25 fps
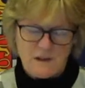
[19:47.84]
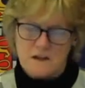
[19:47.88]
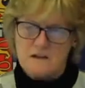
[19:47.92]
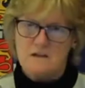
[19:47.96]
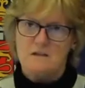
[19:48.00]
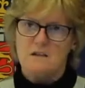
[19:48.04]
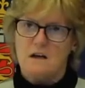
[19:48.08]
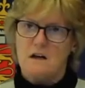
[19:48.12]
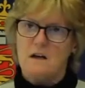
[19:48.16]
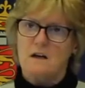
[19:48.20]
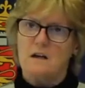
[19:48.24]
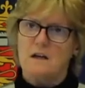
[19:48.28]
the
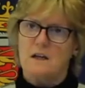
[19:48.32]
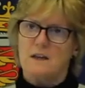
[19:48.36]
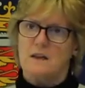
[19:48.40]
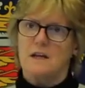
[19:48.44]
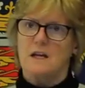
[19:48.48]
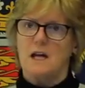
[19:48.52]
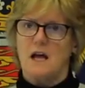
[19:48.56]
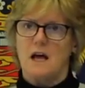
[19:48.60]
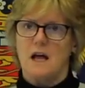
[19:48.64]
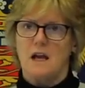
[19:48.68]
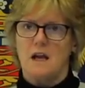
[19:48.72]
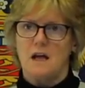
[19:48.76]
darker
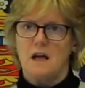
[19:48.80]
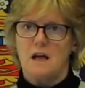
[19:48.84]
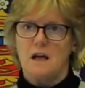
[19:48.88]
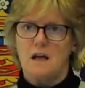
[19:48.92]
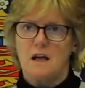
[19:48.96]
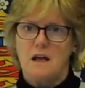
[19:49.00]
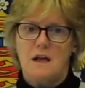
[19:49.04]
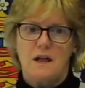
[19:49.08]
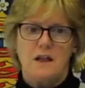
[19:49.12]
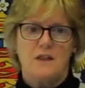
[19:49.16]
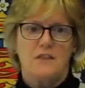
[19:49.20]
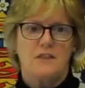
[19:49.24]
the colour,
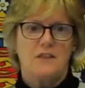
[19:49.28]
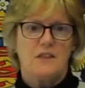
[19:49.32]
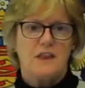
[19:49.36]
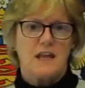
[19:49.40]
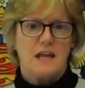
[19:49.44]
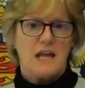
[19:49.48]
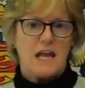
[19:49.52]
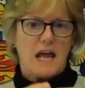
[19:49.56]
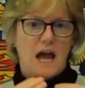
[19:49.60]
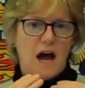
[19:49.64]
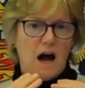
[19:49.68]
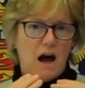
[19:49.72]

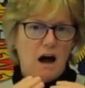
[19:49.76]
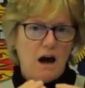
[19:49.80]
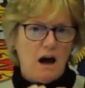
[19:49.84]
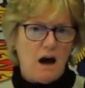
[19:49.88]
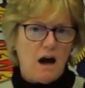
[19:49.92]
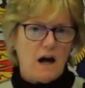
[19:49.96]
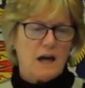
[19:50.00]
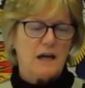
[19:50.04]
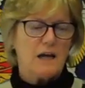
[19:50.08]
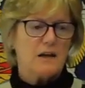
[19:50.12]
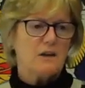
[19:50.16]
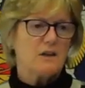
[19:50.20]
the
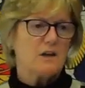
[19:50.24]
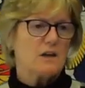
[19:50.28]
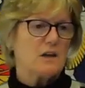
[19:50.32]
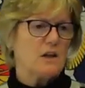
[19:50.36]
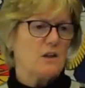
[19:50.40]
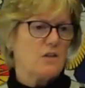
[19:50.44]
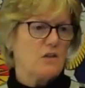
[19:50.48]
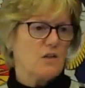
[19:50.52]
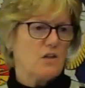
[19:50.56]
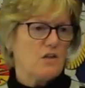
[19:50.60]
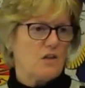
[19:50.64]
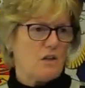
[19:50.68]
higher the
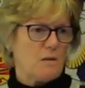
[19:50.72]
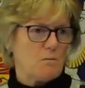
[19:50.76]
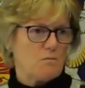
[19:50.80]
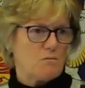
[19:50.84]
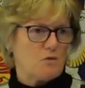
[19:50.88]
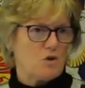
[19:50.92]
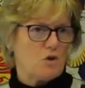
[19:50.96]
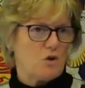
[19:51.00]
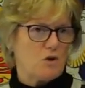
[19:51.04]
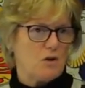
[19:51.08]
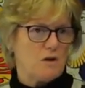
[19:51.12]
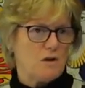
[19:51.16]

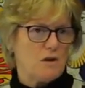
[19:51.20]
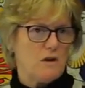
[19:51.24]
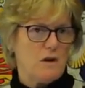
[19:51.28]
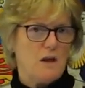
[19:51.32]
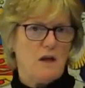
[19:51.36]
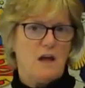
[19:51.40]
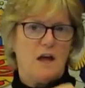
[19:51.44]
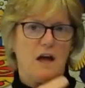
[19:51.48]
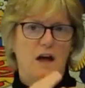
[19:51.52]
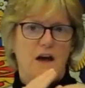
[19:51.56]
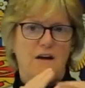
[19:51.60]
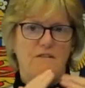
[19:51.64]
consumption
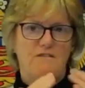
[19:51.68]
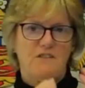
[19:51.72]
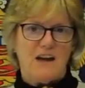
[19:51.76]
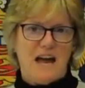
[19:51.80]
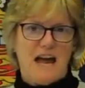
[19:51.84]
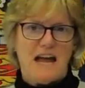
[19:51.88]
of